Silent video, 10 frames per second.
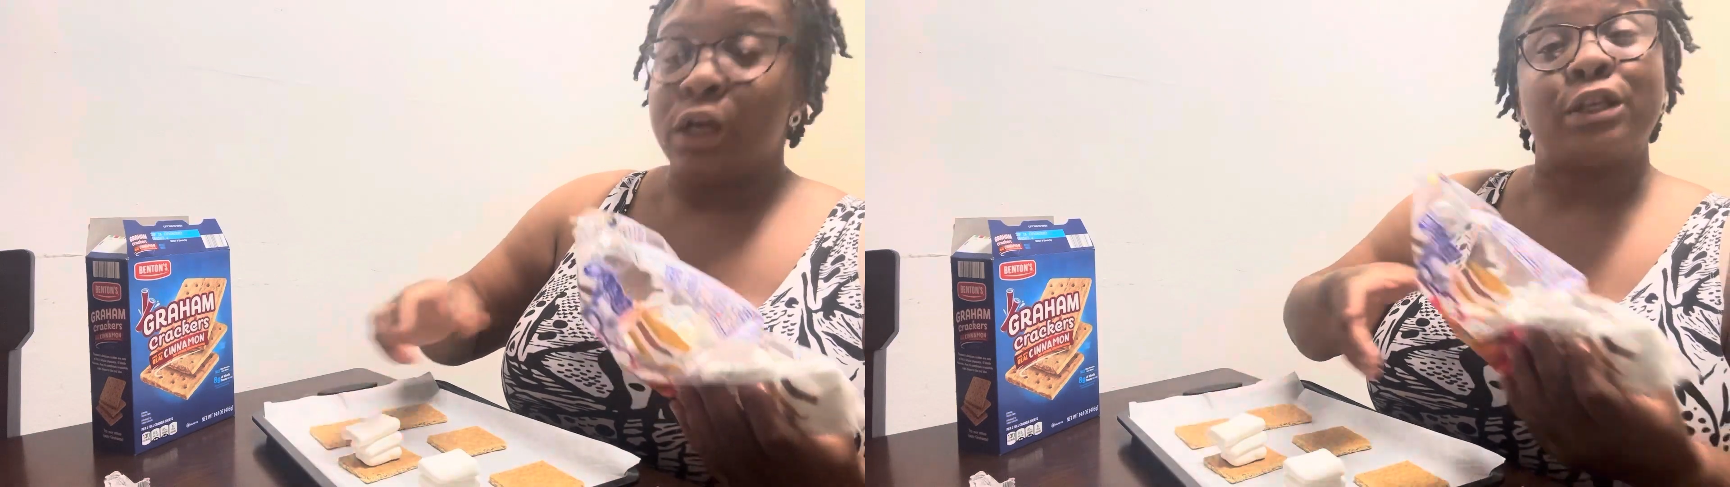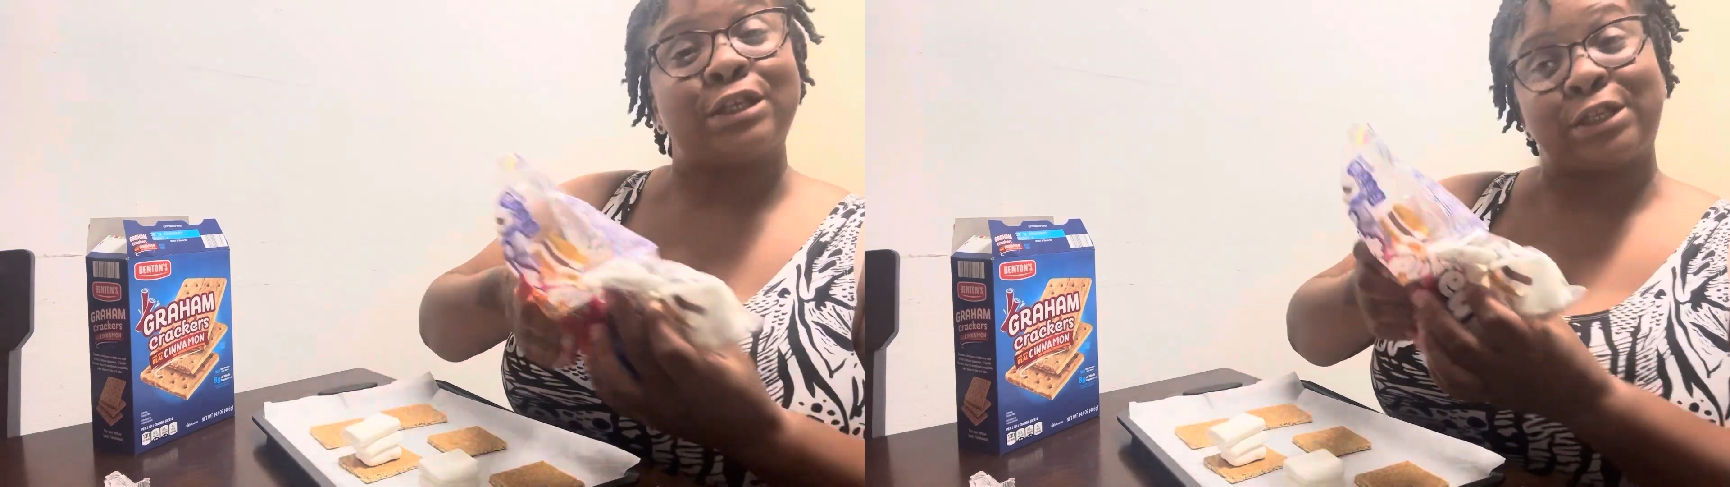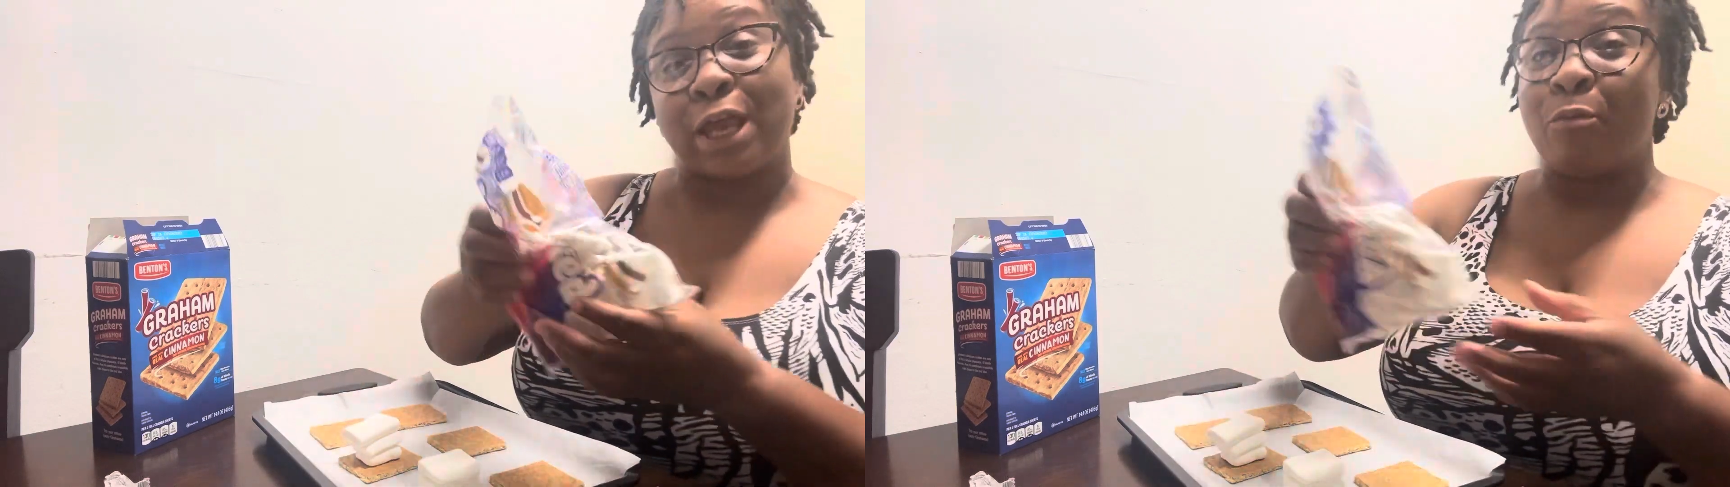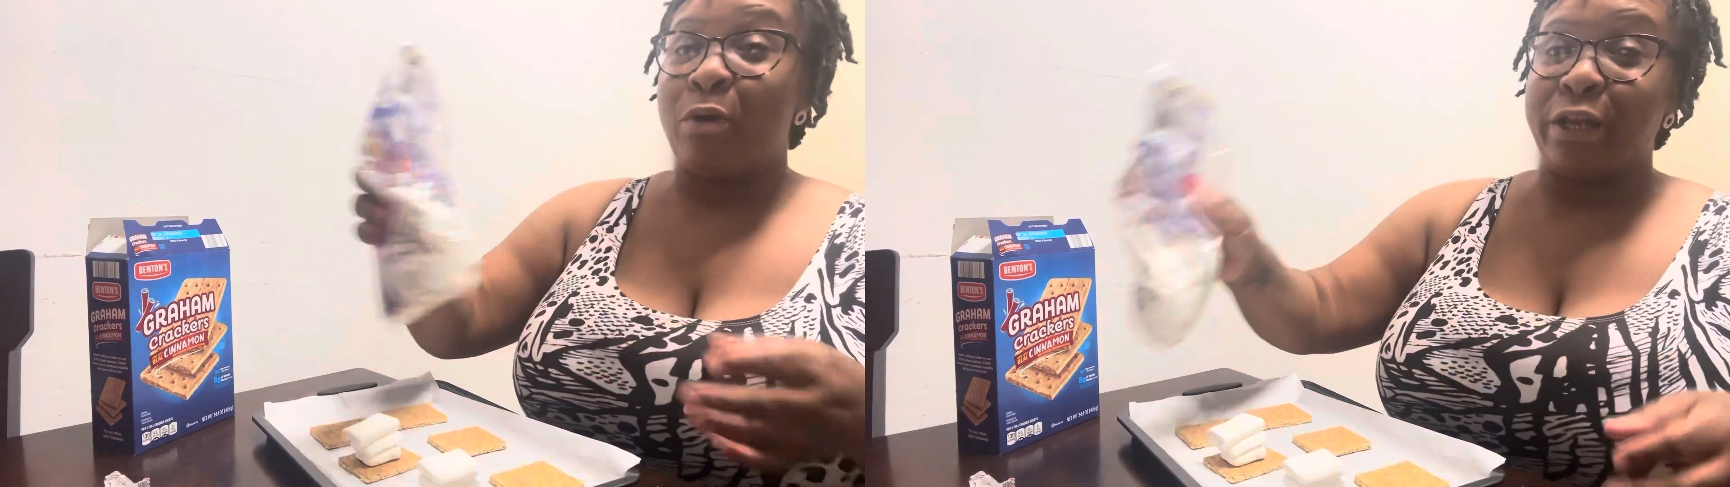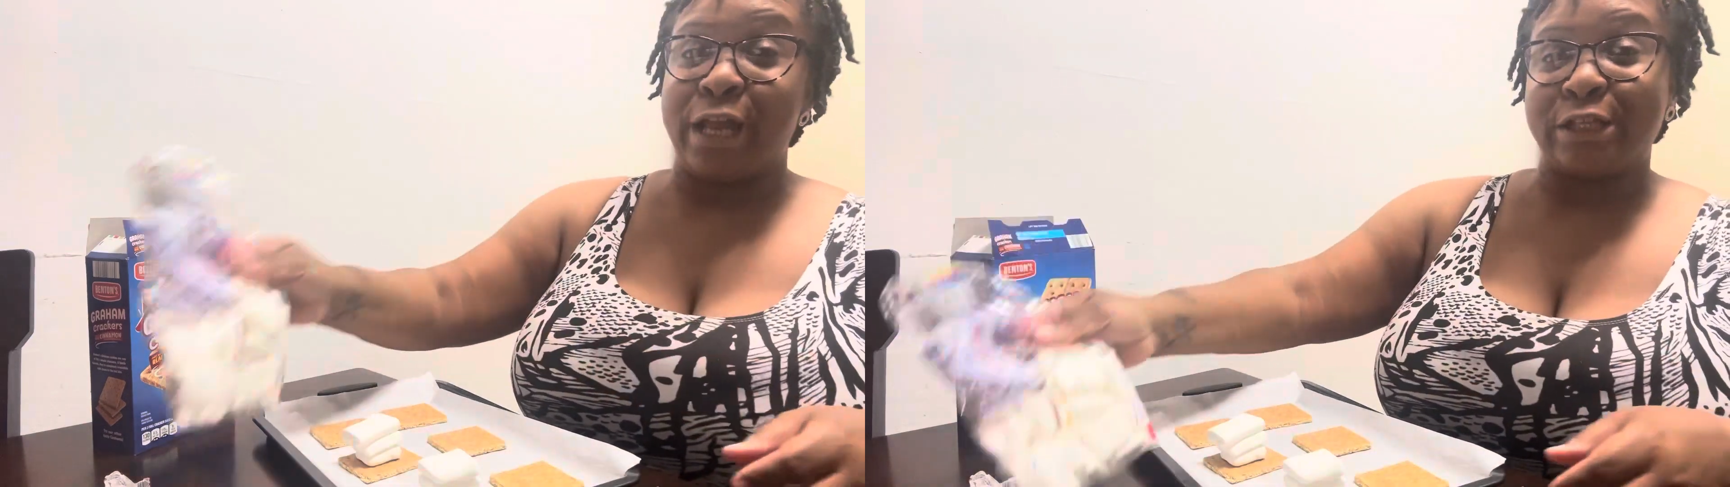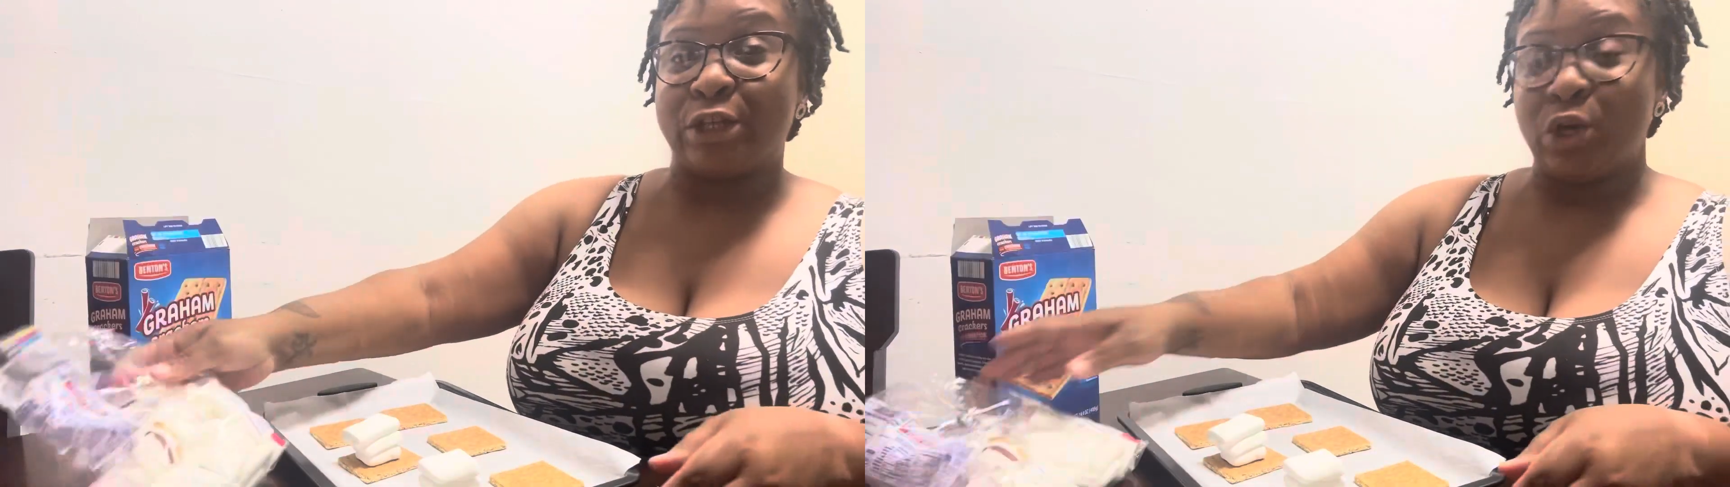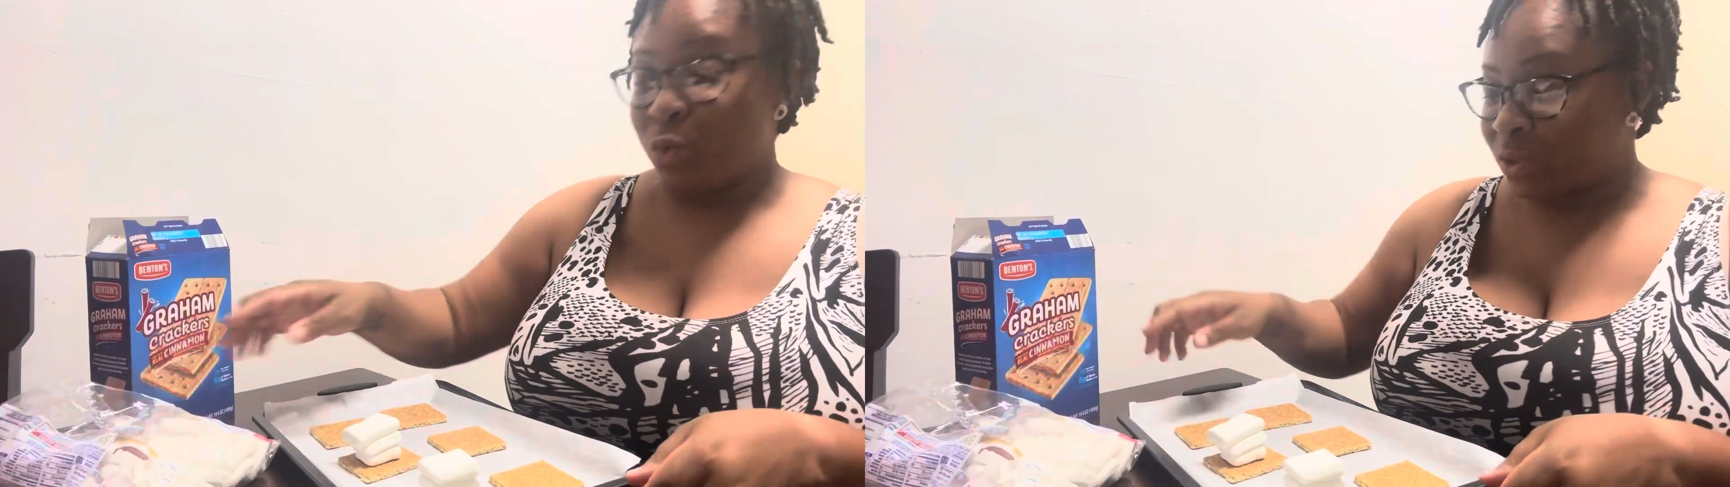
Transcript: see what it do.